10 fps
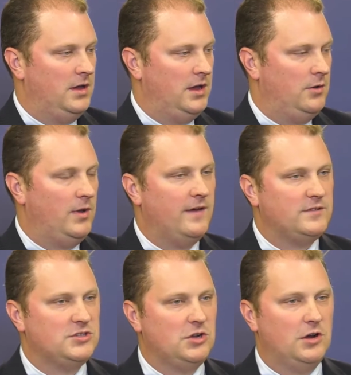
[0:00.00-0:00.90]
and we have
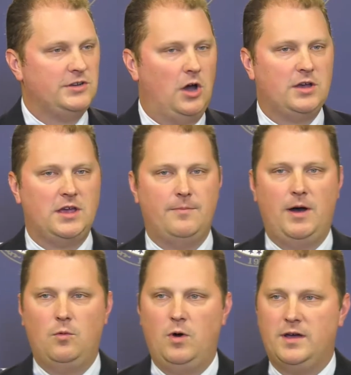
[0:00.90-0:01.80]
to start talking
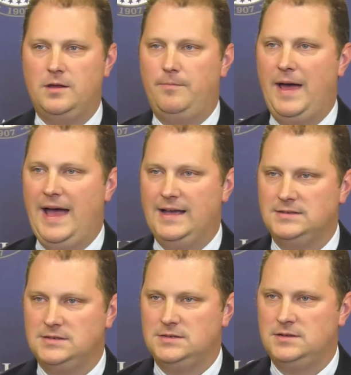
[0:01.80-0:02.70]
about what can
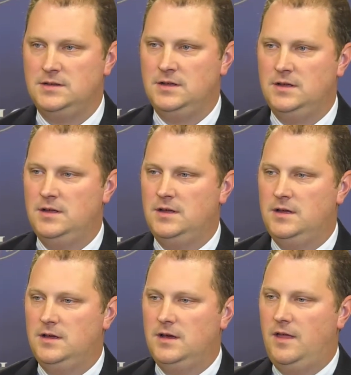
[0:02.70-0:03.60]
pass.
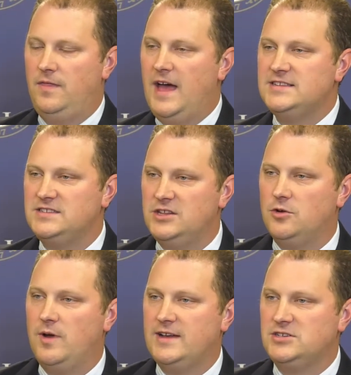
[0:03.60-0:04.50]
And that's the
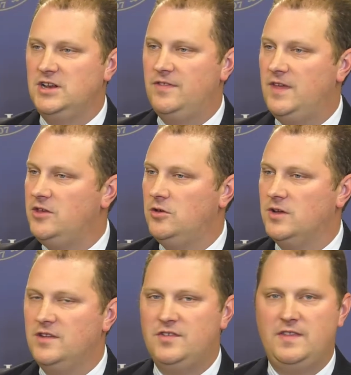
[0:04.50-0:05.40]
direction I think you're
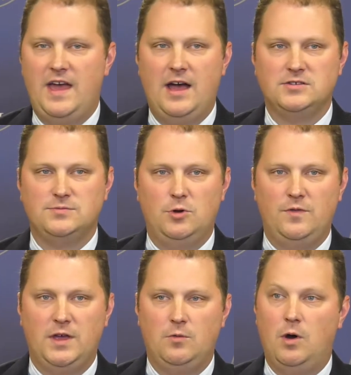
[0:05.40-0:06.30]
going to see the House
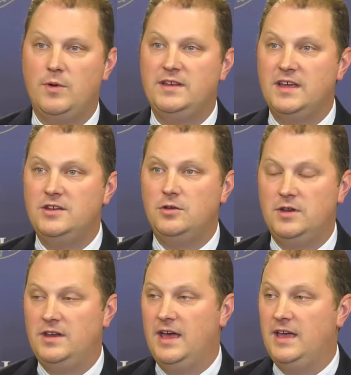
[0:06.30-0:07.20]
moving. And what we did do
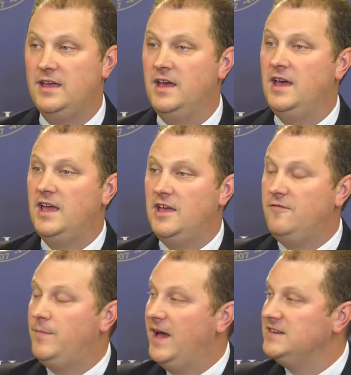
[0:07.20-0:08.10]
today,
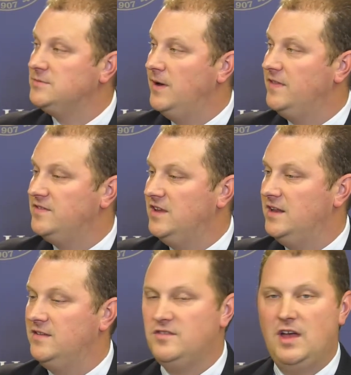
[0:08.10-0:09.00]
if passed by the
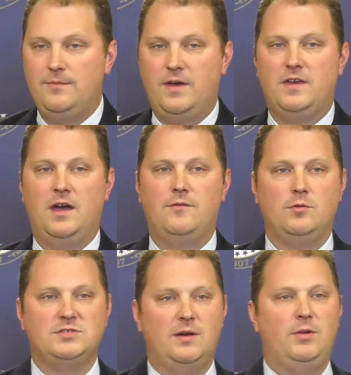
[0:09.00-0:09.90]
Senate and signed by the governor,
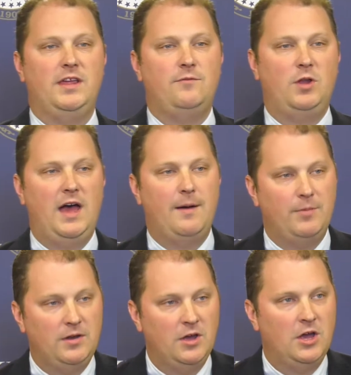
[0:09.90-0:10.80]
which I believe will
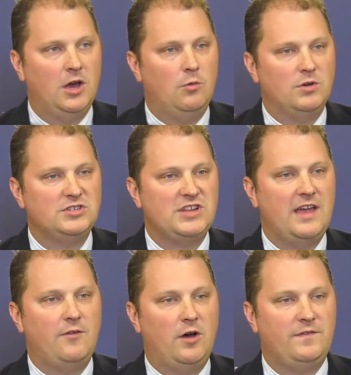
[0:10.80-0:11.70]
happen, will
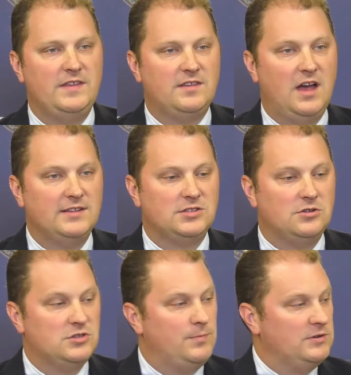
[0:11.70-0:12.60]
stave off these cuts
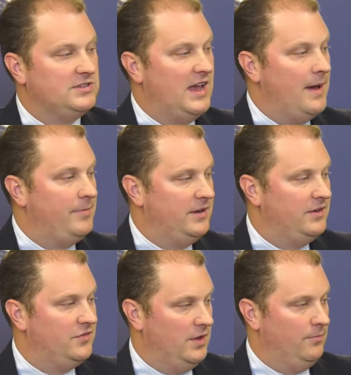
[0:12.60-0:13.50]
that are supposed to happen in
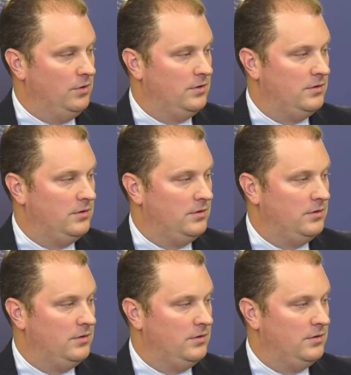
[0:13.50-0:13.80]
December.